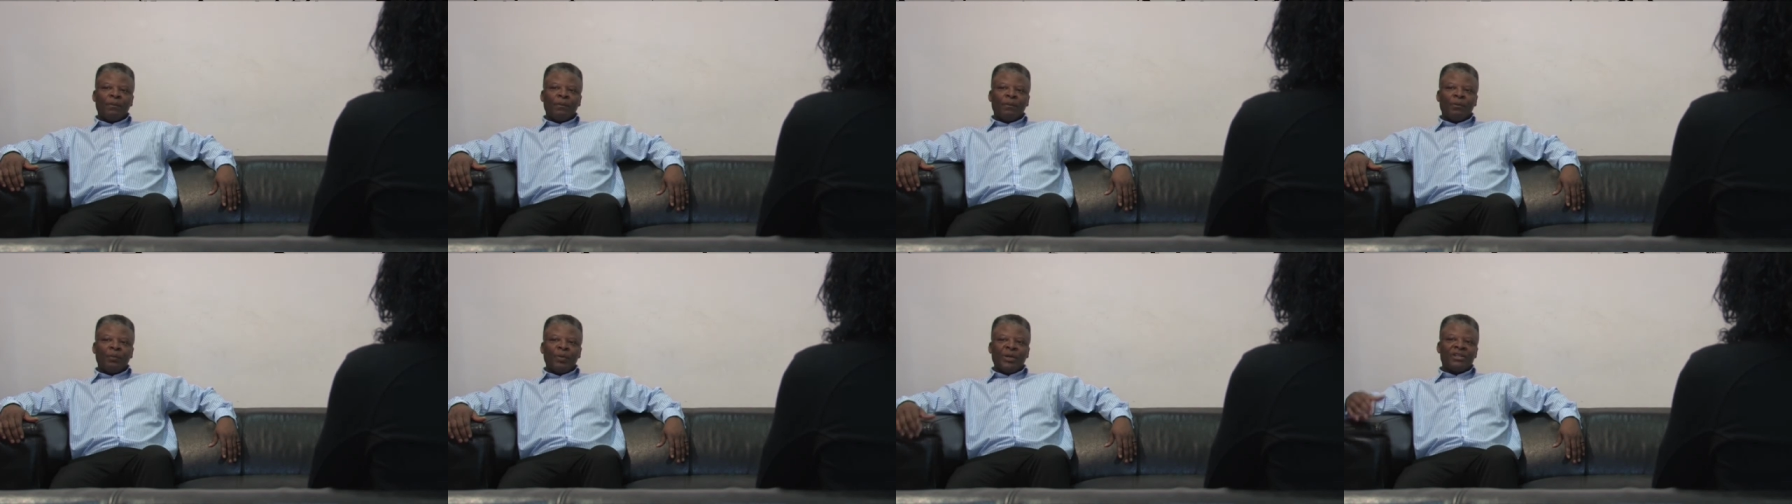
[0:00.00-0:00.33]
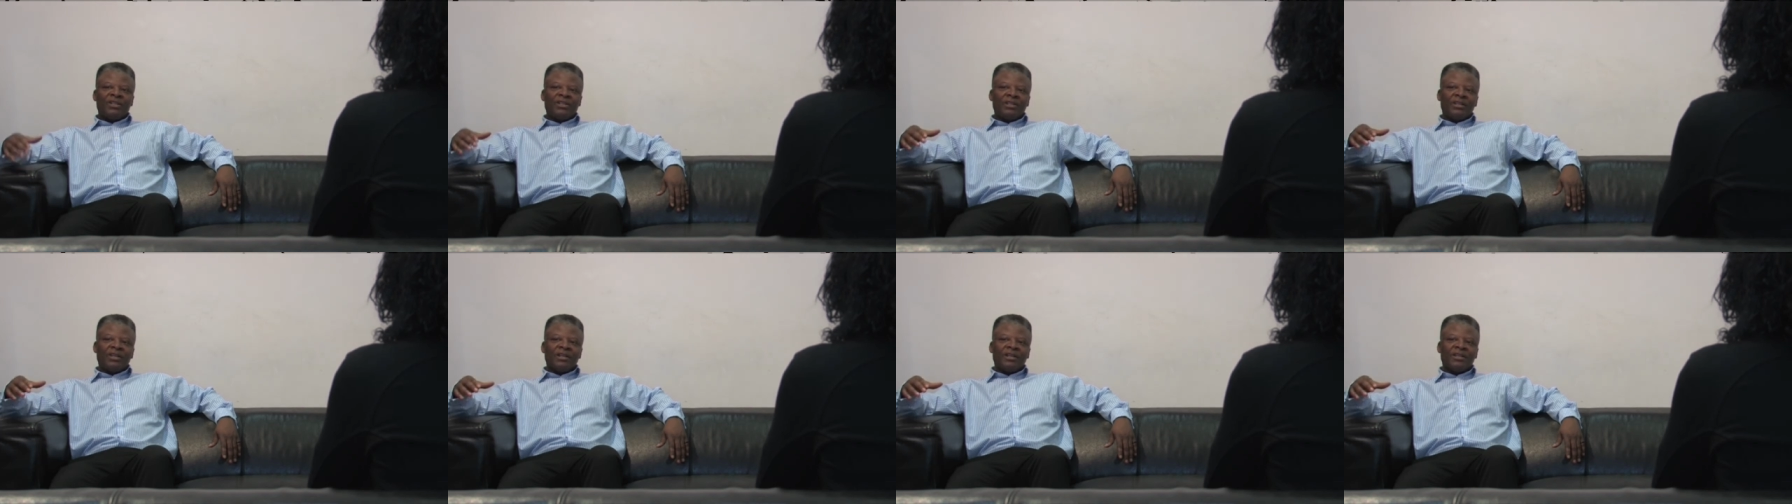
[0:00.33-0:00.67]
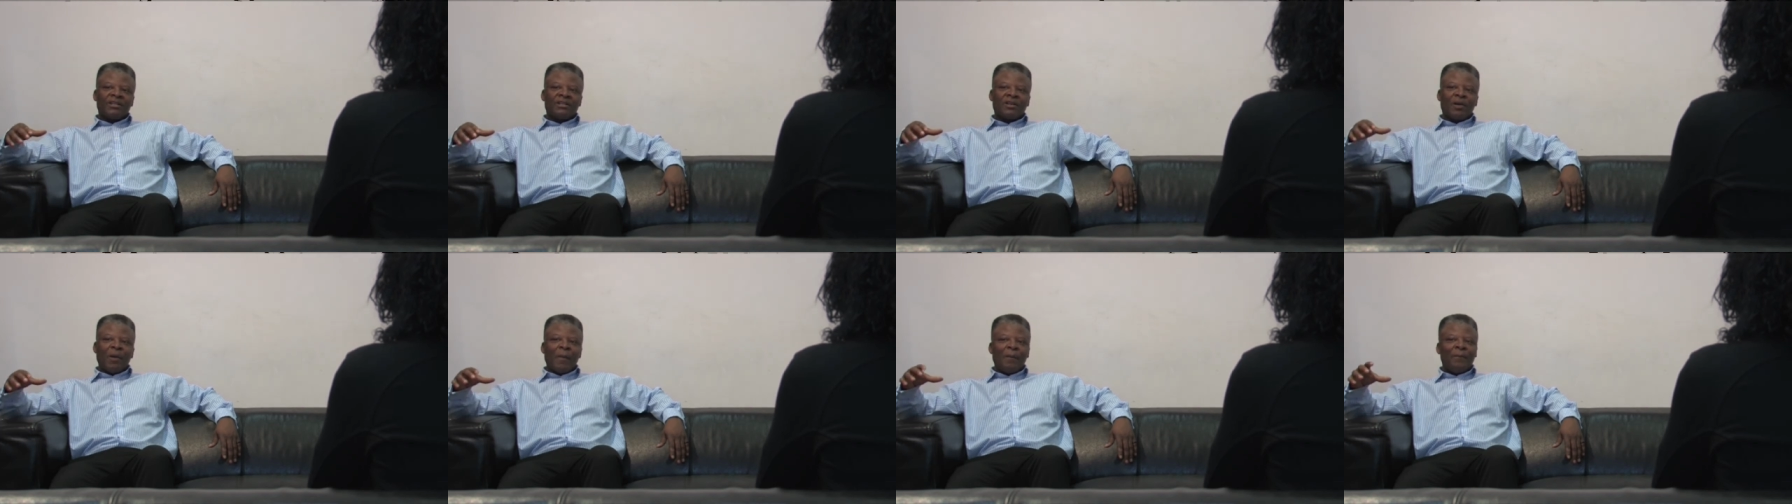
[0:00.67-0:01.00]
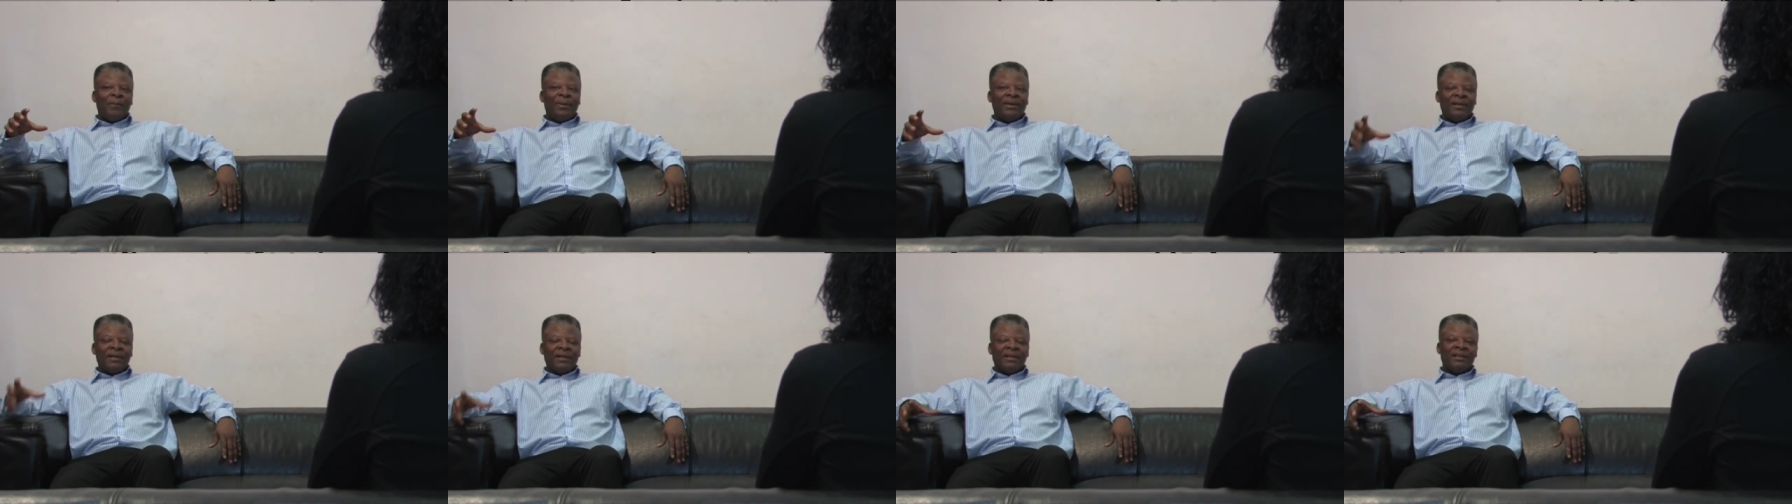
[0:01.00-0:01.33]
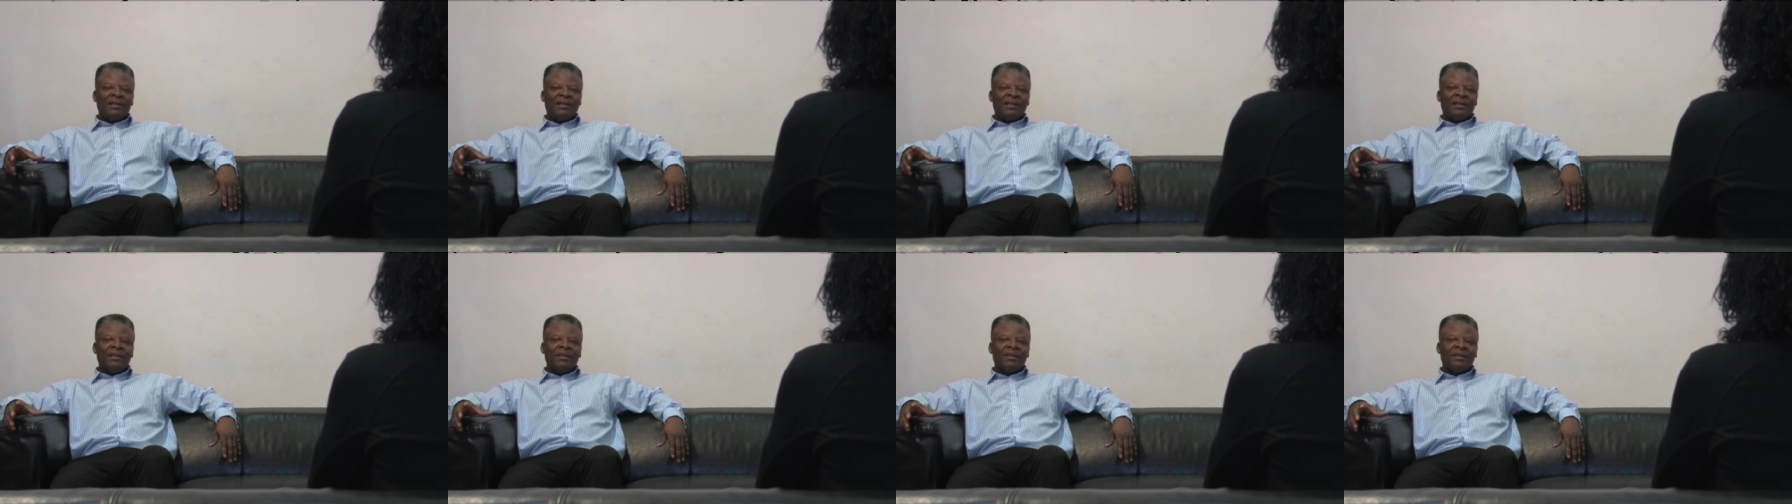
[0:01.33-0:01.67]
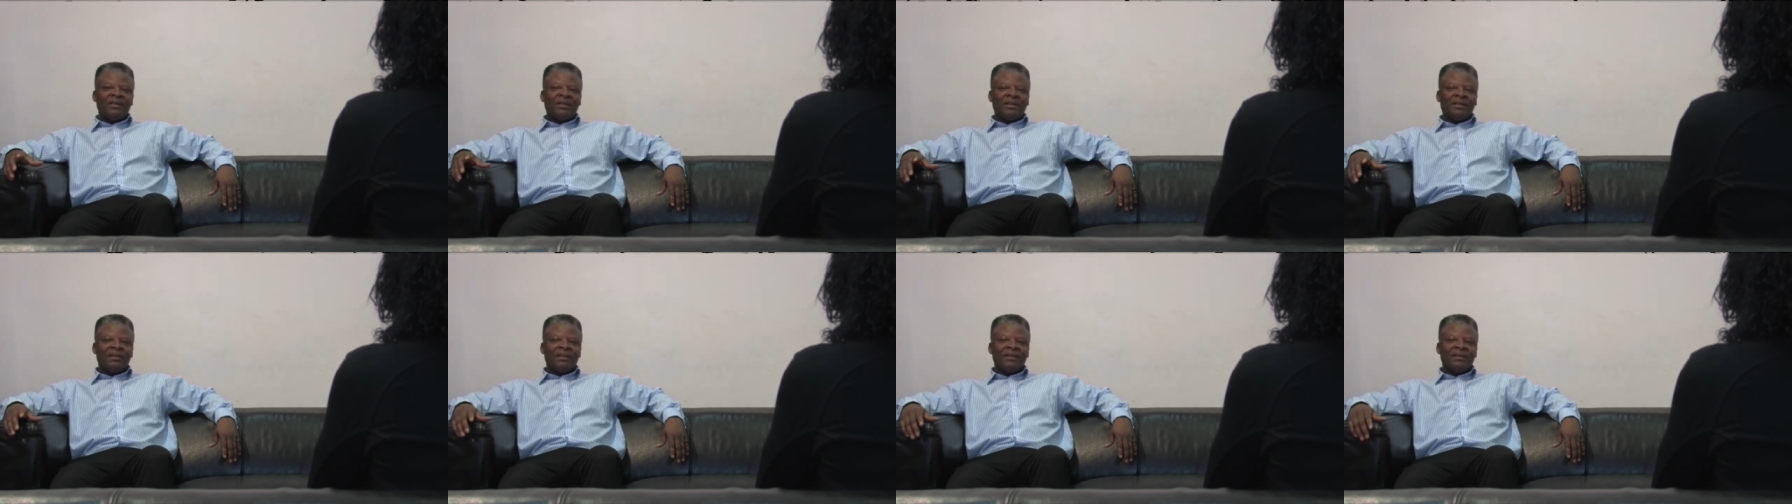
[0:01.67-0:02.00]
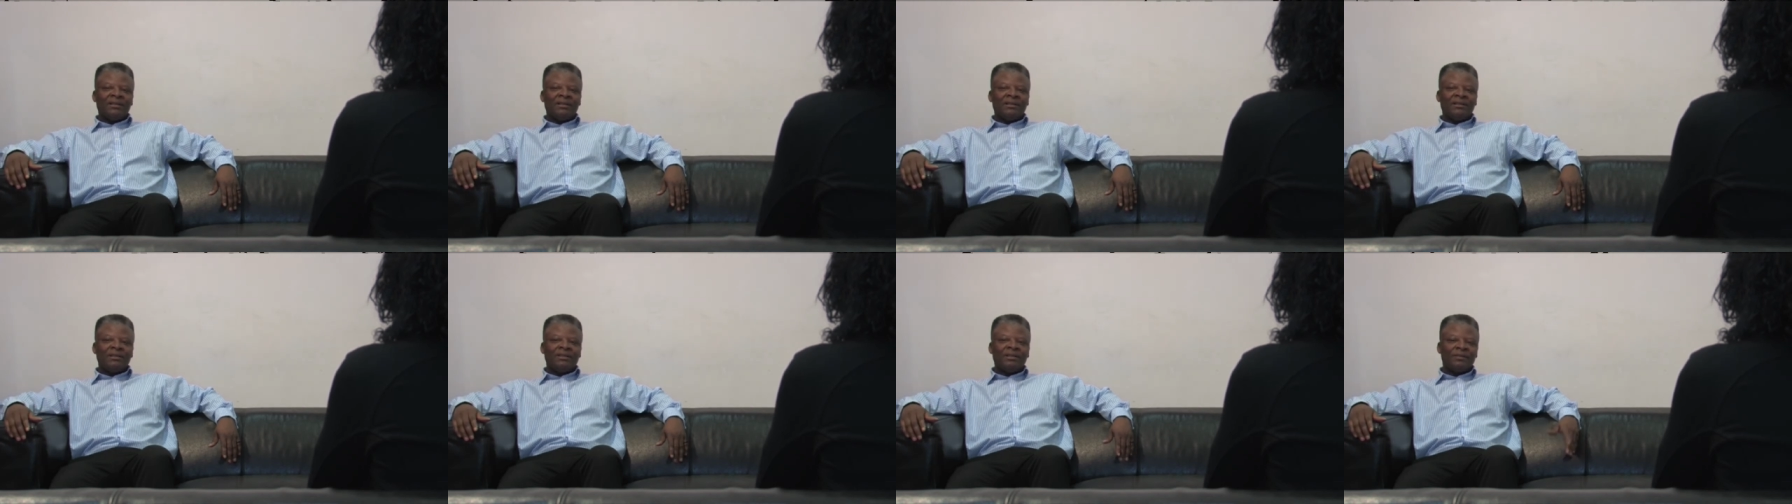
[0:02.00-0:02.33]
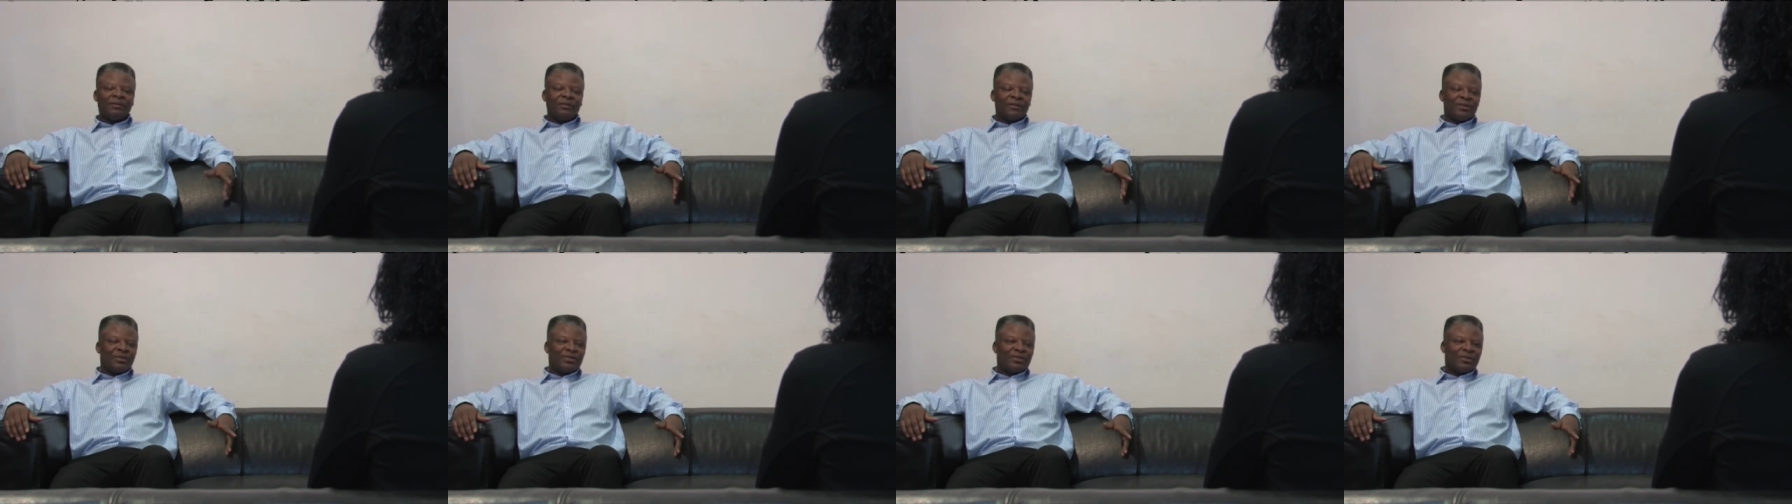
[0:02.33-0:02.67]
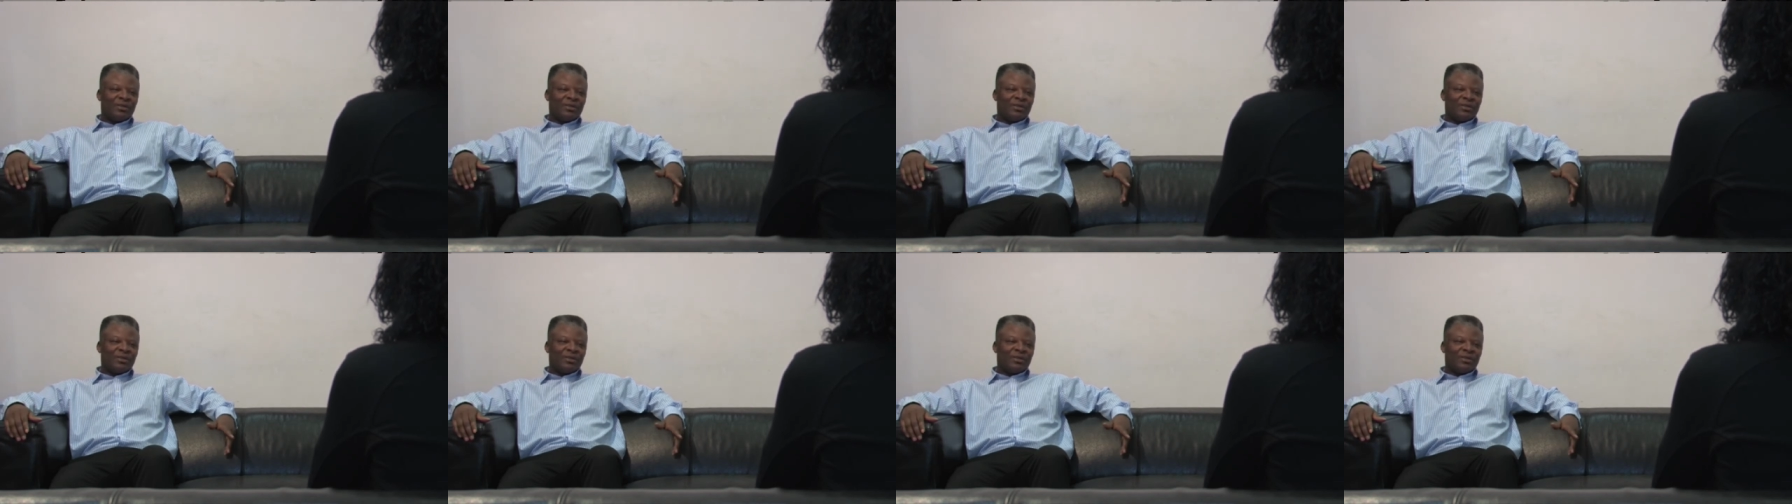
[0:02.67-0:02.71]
which is completely different